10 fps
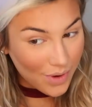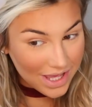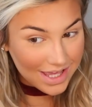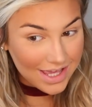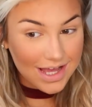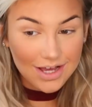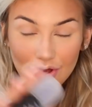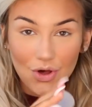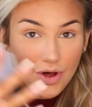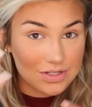we
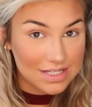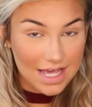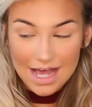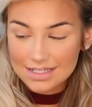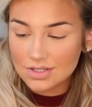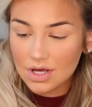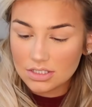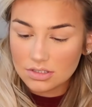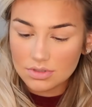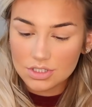go onto the eyes though, I
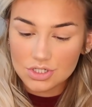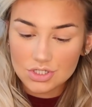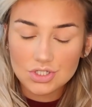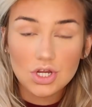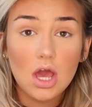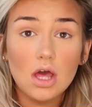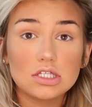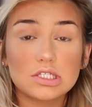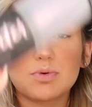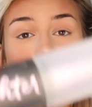do want to just
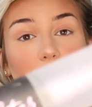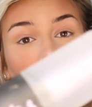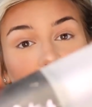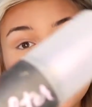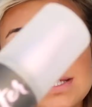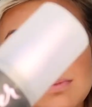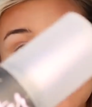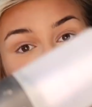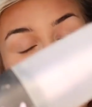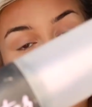spray my face
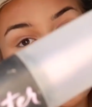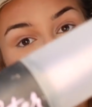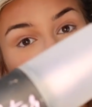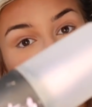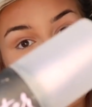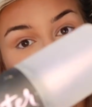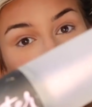with the Urban Decay All